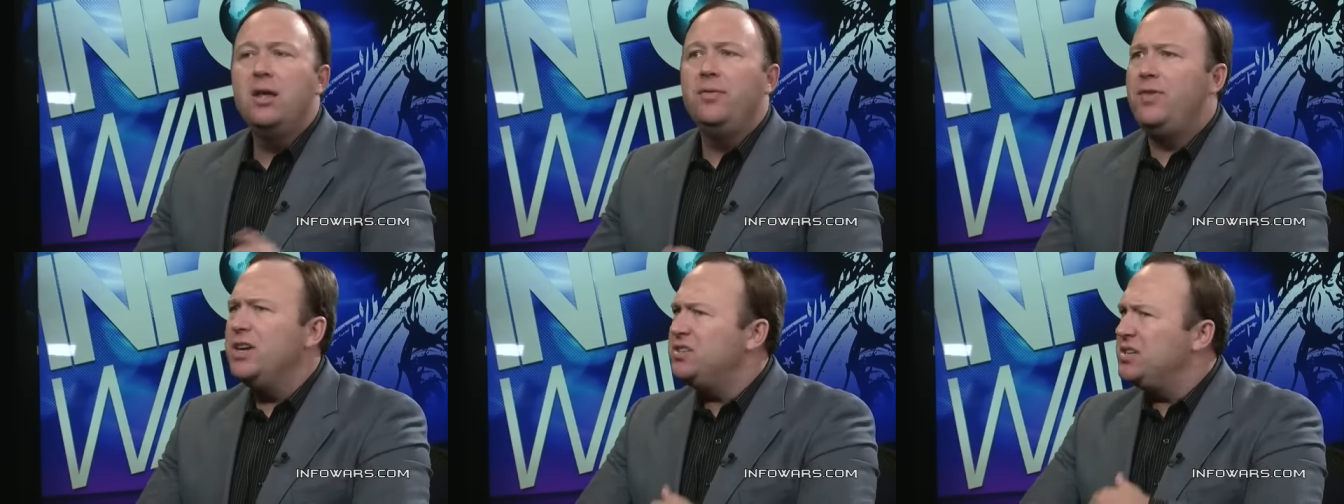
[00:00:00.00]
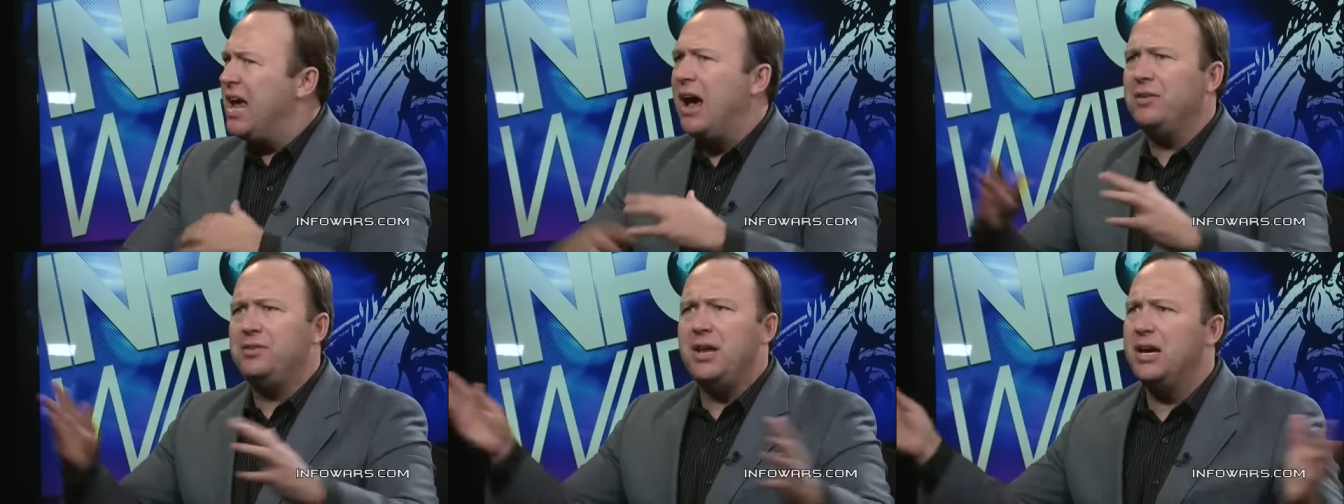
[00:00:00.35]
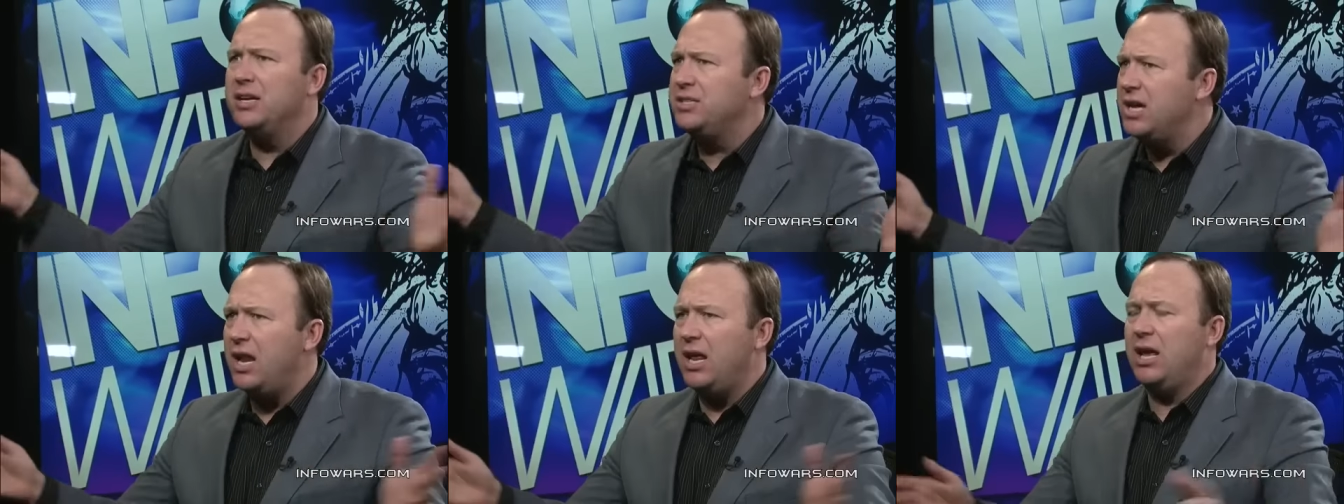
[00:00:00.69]
This
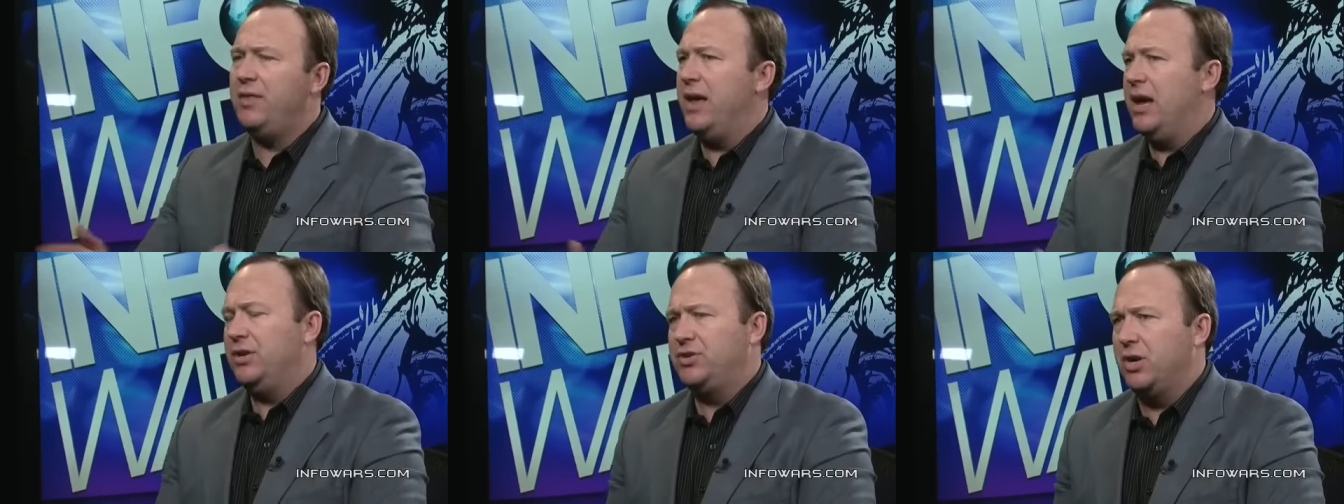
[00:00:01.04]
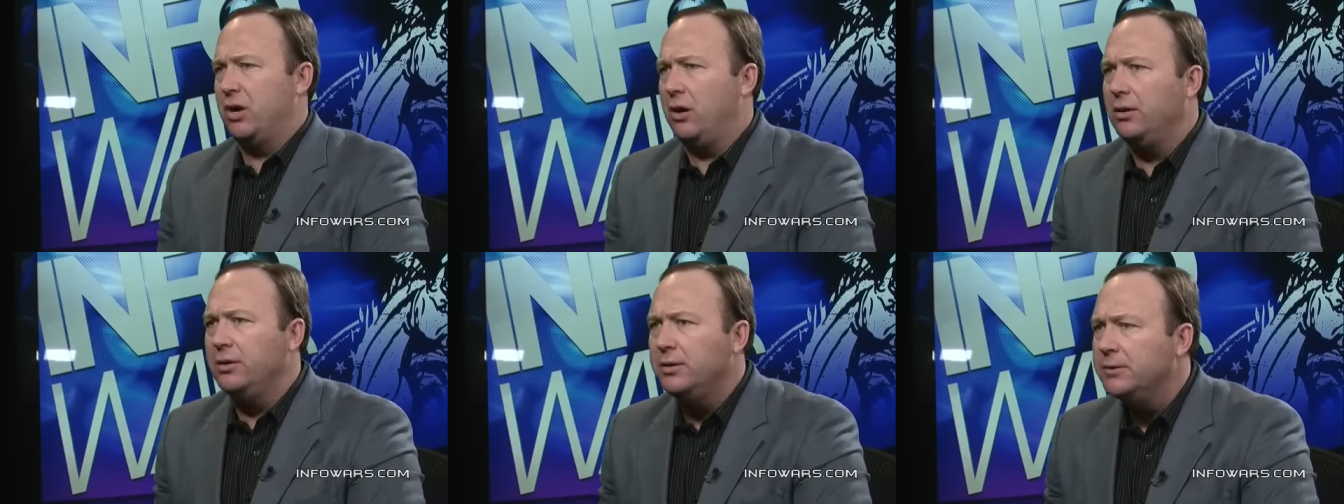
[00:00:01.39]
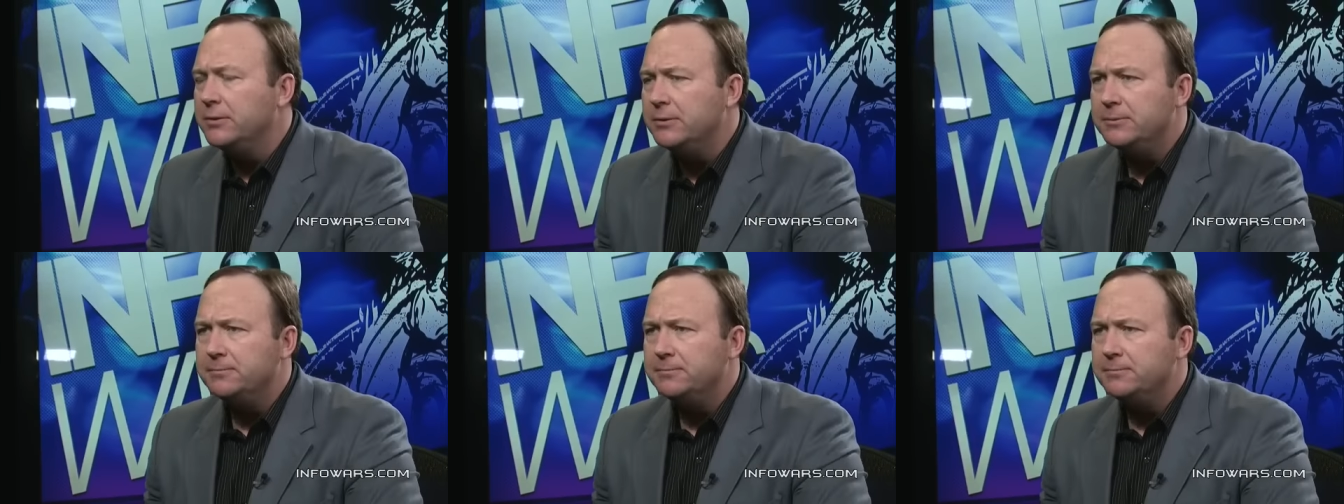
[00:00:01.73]
outdoes any of that, Gerald.